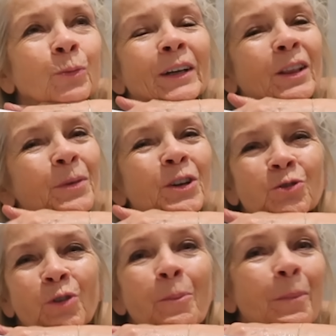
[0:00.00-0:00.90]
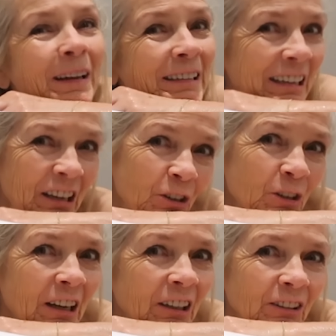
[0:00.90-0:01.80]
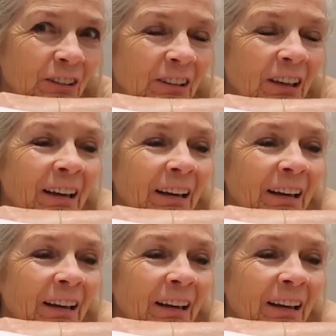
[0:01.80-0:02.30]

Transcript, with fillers: one of the most romantic hotels